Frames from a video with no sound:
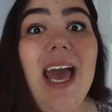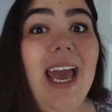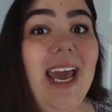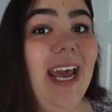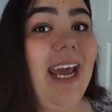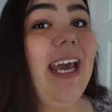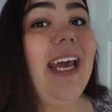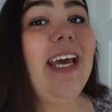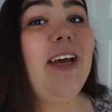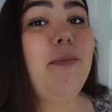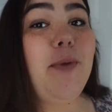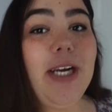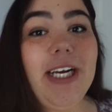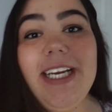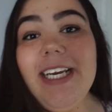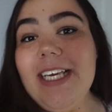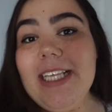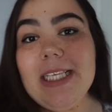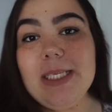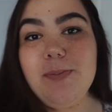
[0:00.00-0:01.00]
and we're
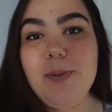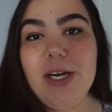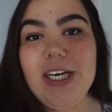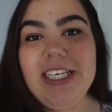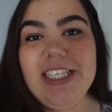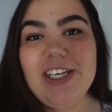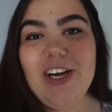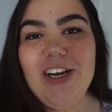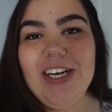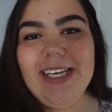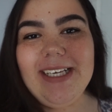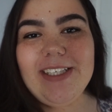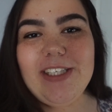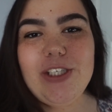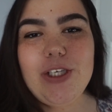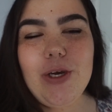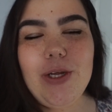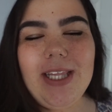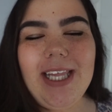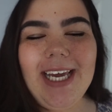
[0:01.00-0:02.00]
gonna get this party started.
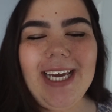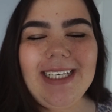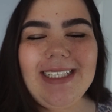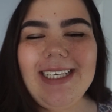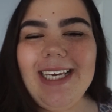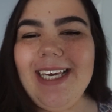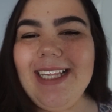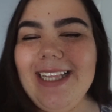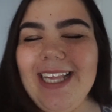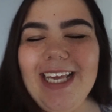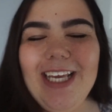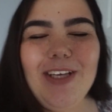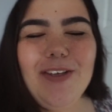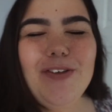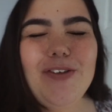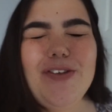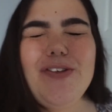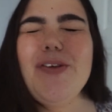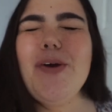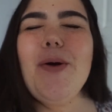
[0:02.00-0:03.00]
So like I said, thank you
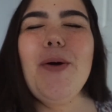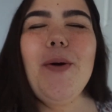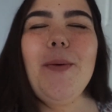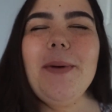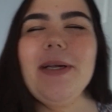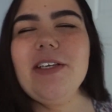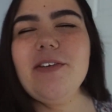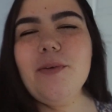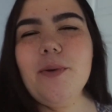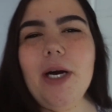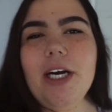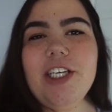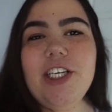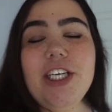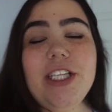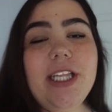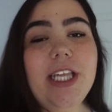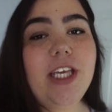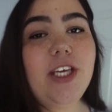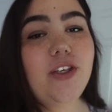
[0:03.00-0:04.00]
so much for
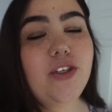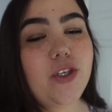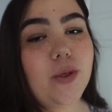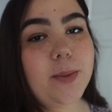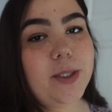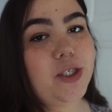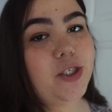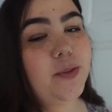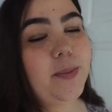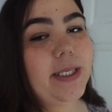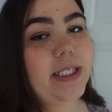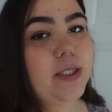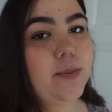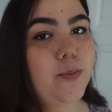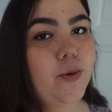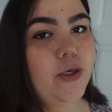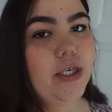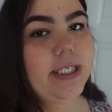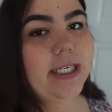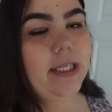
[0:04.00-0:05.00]
watching. Thank you so much to my
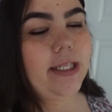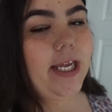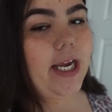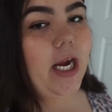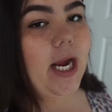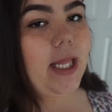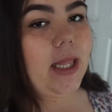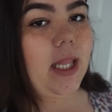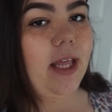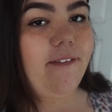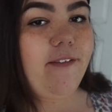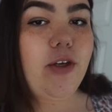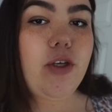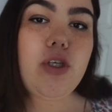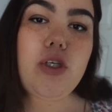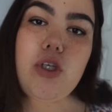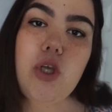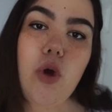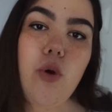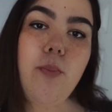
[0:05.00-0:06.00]
supporters out there. I love you
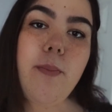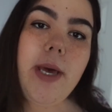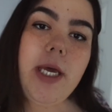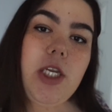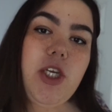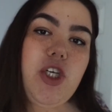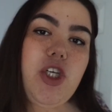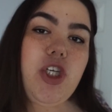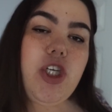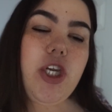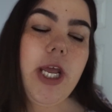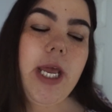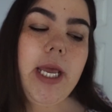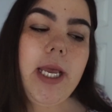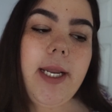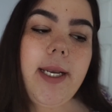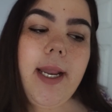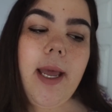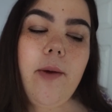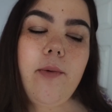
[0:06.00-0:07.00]
so much,
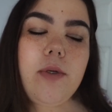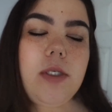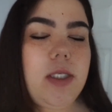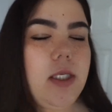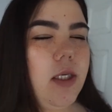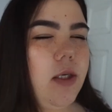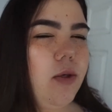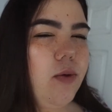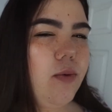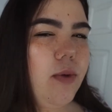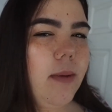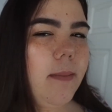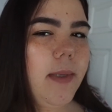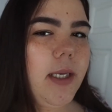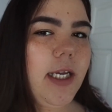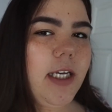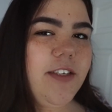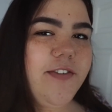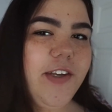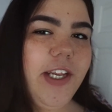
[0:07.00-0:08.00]
and I will see you in
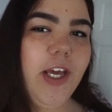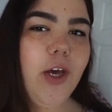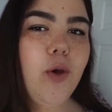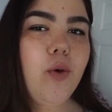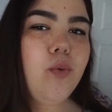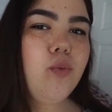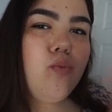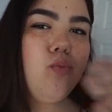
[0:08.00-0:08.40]
my next video.